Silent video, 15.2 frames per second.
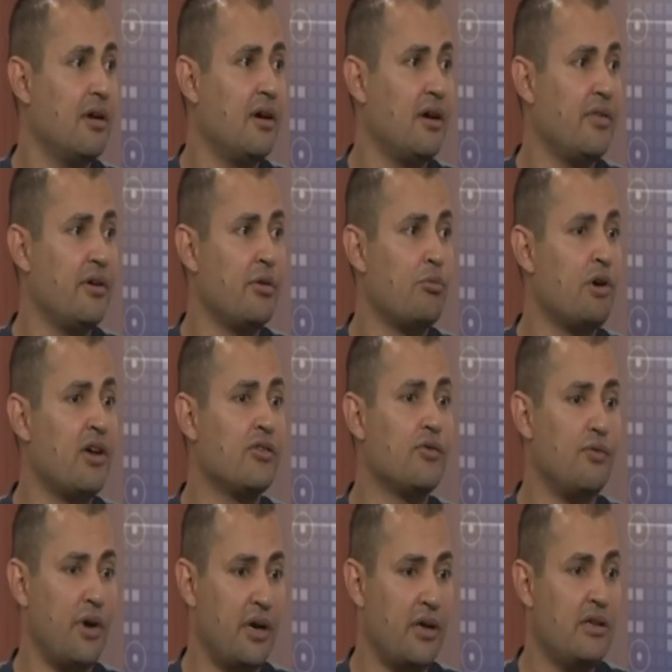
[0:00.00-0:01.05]
There was
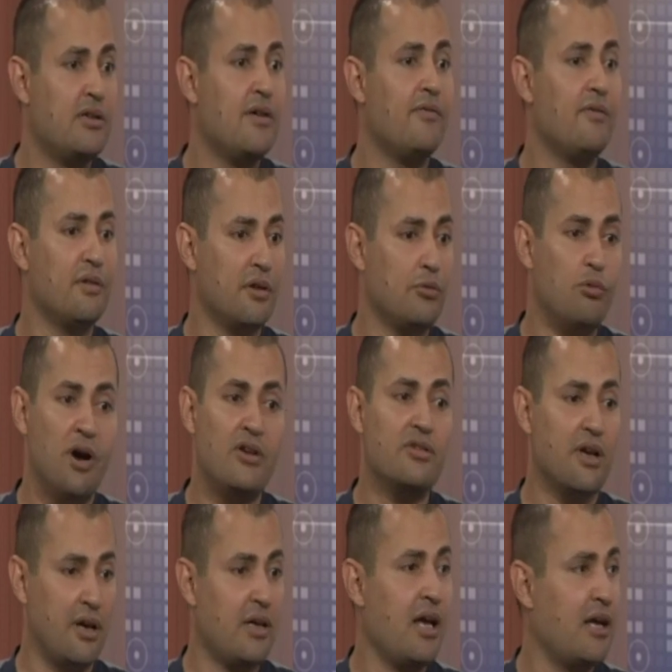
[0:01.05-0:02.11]
it was
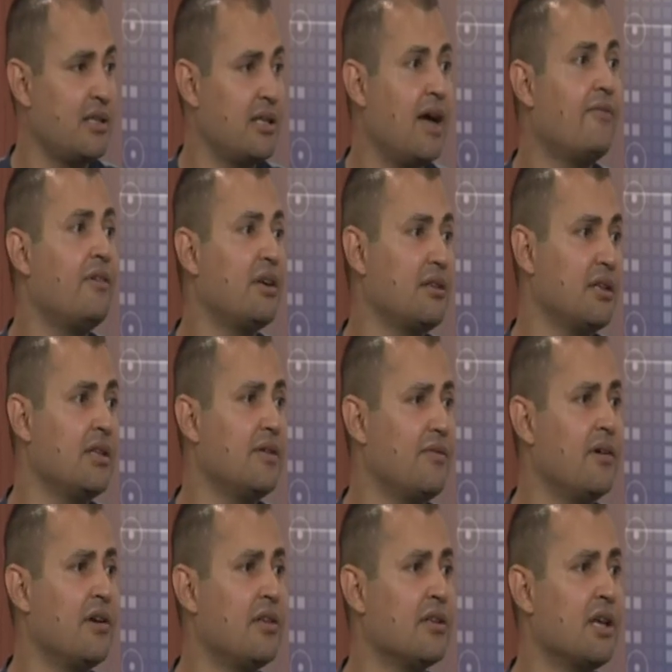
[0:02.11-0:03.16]
definitely
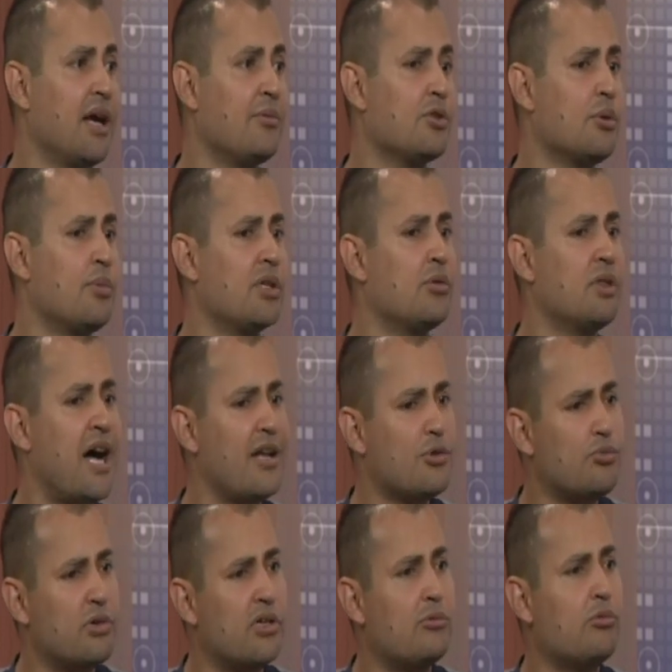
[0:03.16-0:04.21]
difficult time. So, but that's
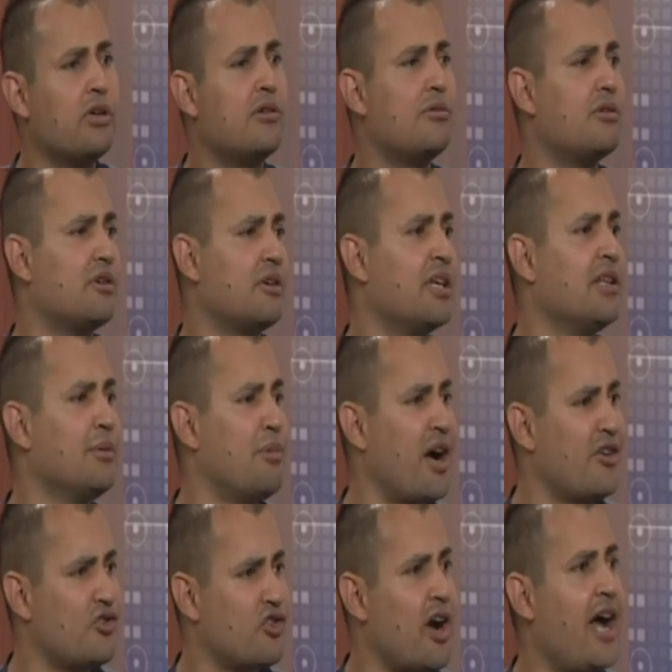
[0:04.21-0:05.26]
where really my
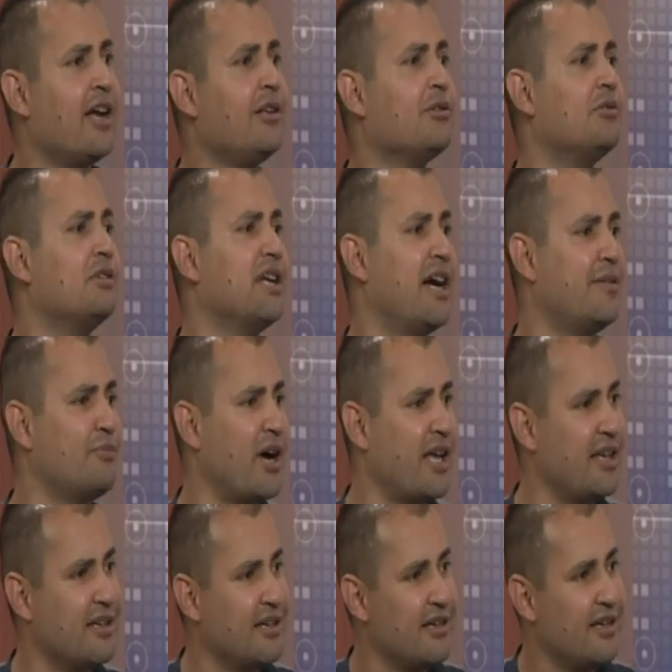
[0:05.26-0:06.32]
childhood and my
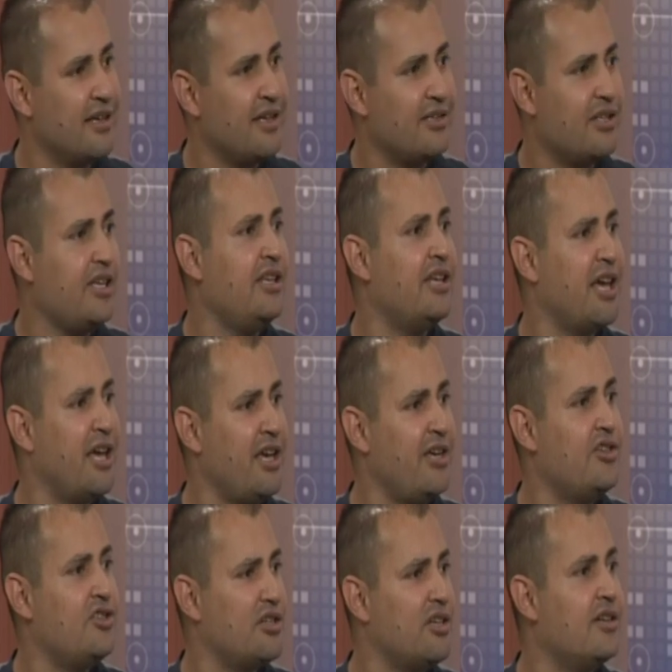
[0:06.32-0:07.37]

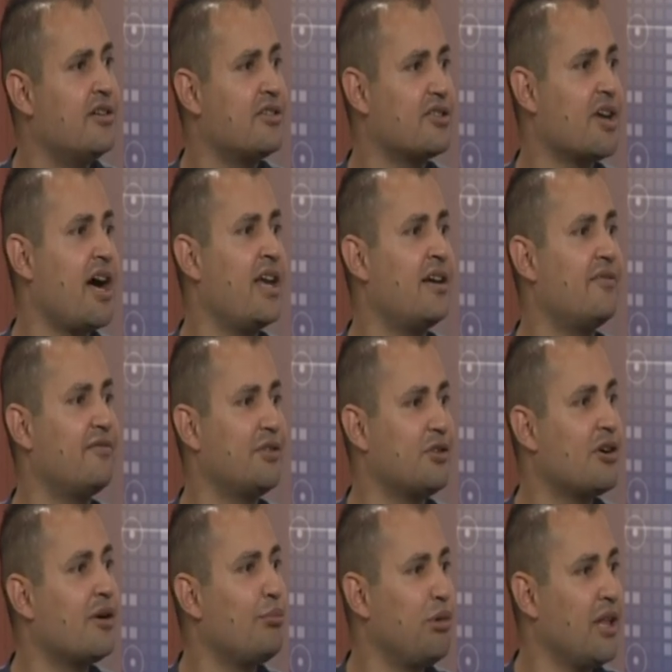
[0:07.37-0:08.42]
teenage years kind of
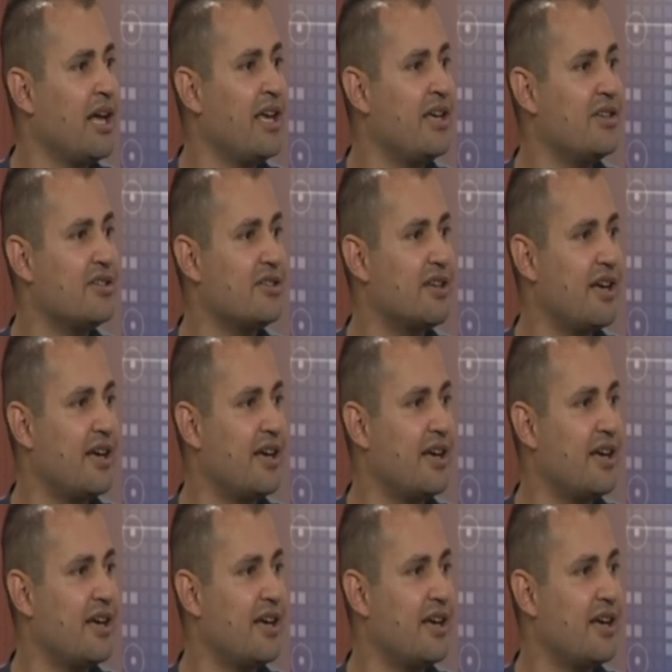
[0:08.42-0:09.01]
took a place.